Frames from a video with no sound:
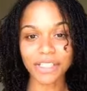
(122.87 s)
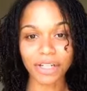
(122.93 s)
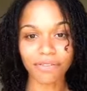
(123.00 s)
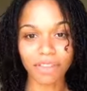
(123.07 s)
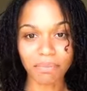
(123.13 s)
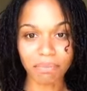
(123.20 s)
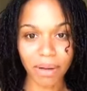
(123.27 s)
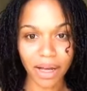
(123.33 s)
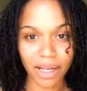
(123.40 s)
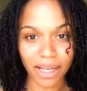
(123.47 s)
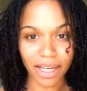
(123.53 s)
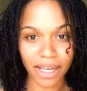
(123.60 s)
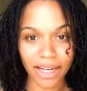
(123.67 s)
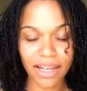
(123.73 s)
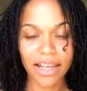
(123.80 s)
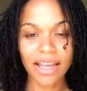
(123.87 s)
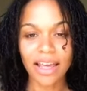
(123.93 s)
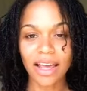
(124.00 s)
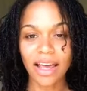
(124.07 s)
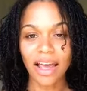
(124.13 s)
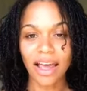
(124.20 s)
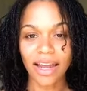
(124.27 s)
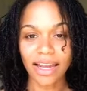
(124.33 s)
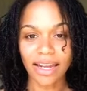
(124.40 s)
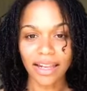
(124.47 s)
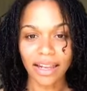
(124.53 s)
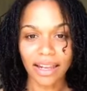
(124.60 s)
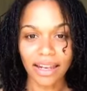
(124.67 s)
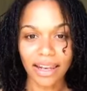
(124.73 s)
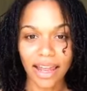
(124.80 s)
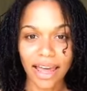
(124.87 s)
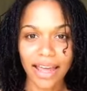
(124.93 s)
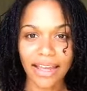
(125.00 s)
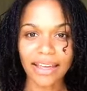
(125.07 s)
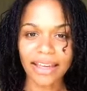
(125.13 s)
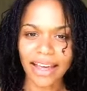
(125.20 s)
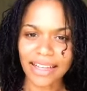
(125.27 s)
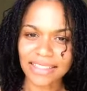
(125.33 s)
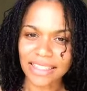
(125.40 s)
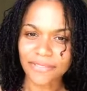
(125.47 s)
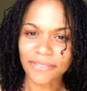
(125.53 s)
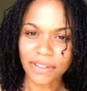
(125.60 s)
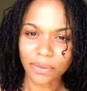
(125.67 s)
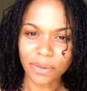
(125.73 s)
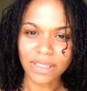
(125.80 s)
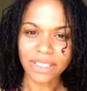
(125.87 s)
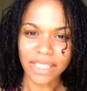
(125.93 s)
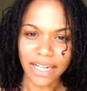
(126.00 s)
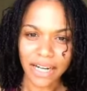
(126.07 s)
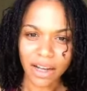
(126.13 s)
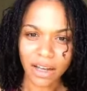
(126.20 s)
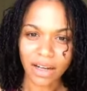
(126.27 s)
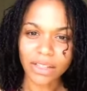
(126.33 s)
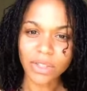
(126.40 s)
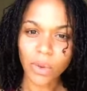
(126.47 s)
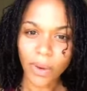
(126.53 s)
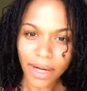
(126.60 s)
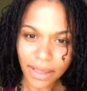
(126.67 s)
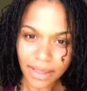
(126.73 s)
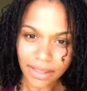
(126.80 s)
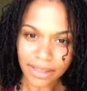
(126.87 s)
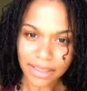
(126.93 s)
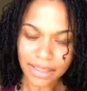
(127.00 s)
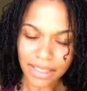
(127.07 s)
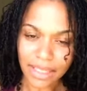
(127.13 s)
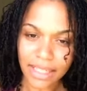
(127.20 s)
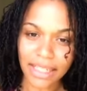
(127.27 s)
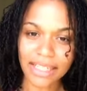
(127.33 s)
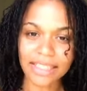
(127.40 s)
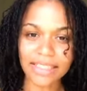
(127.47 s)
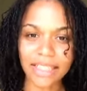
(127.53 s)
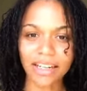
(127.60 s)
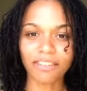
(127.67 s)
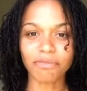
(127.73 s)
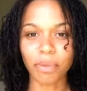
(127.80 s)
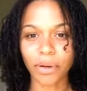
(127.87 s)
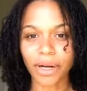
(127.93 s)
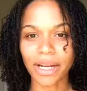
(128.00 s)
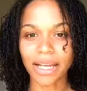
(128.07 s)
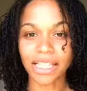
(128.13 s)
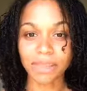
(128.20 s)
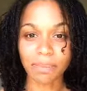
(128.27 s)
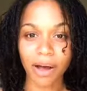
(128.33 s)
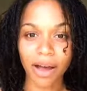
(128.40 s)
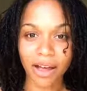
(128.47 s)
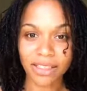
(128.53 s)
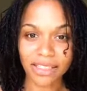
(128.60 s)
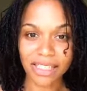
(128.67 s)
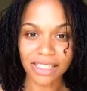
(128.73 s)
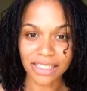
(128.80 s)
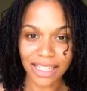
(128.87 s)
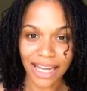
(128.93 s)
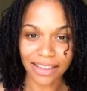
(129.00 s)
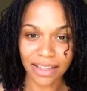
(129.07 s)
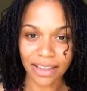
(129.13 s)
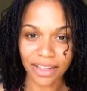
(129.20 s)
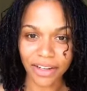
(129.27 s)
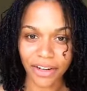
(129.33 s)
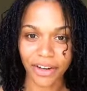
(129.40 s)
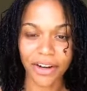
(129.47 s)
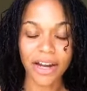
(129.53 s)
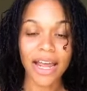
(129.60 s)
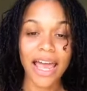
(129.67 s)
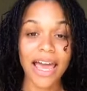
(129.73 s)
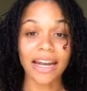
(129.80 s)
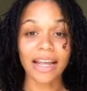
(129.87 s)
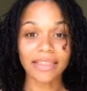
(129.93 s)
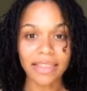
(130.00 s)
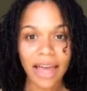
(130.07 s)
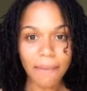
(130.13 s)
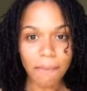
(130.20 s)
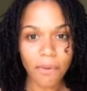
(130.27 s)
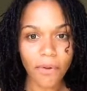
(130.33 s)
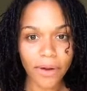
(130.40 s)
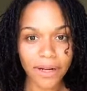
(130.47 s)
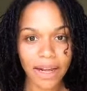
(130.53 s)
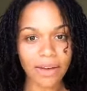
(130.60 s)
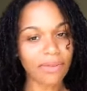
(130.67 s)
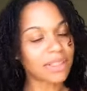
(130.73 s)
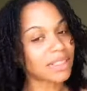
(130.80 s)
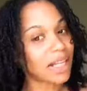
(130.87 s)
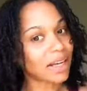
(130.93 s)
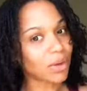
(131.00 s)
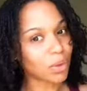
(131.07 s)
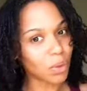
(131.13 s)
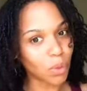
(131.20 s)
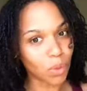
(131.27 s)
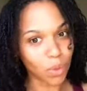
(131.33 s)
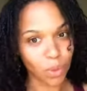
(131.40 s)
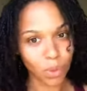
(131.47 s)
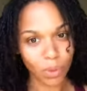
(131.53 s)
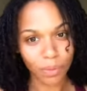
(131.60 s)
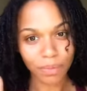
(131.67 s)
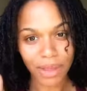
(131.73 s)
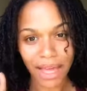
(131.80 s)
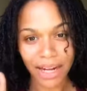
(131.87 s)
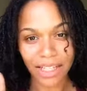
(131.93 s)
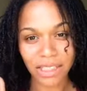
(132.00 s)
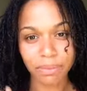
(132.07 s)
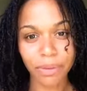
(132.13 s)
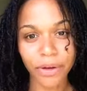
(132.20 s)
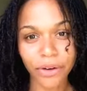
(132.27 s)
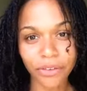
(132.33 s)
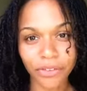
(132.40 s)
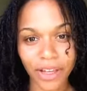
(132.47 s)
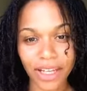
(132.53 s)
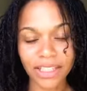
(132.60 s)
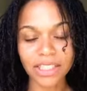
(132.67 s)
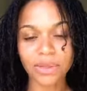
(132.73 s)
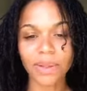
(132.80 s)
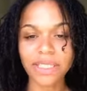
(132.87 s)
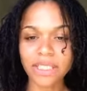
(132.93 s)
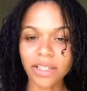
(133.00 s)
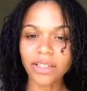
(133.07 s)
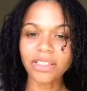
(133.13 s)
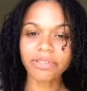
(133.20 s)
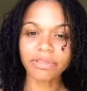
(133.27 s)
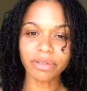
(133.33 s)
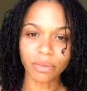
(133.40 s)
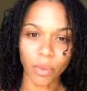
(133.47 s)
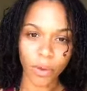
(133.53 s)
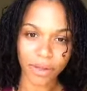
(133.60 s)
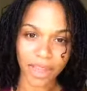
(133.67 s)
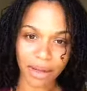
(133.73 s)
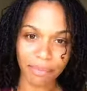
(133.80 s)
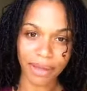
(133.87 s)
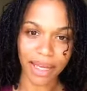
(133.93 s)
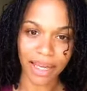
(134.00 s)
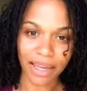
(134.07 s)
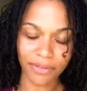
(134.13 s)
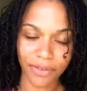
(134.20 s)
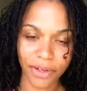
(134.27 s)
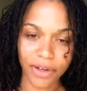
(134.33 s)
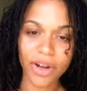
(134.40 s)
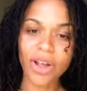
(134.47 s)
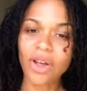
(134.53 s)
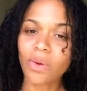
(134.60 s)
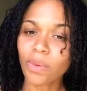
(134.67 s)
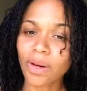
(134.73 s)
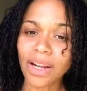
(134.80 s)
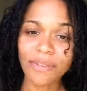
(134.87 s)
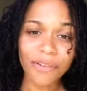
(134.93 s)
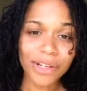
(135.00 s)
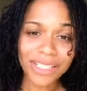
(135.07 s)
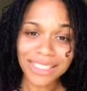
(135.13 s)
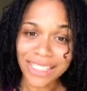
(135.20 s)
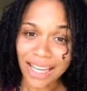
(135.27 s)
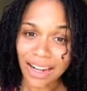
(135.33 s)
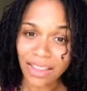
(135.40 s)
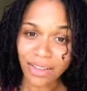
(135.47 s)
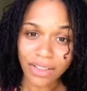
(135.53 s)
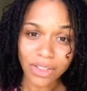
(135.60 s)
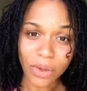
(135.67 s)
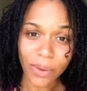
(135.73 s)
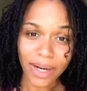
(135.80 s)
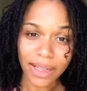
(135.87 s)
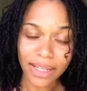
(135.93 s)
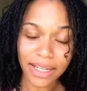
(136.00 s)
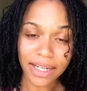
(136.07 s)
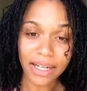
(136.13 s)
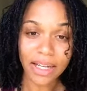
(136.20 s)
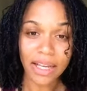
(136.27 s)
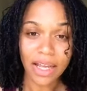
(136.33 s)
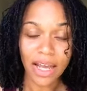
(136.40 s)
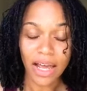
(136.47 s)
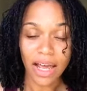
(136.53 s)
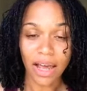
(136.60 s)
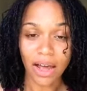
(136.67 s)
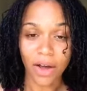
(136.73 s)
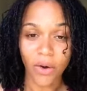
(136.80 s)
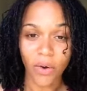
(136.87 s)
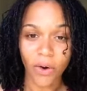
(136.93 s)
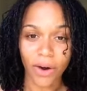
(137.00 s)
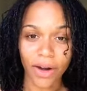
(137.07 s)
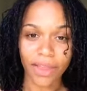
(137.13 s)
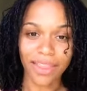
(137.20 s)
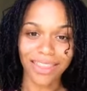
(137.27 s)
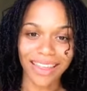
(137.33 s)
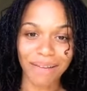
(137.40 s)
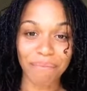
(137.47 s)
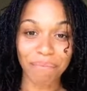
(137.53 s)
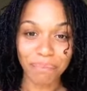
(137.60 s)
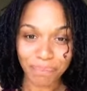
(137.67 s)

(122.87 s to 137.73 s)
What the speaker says: of the bucket, like as if he was sitting on a toilet seat instead of putting his paws inside the litter. And at that point I was like, ooh, that is perfect. So I started to reward that behavior. Whenever he sat on the toilet or the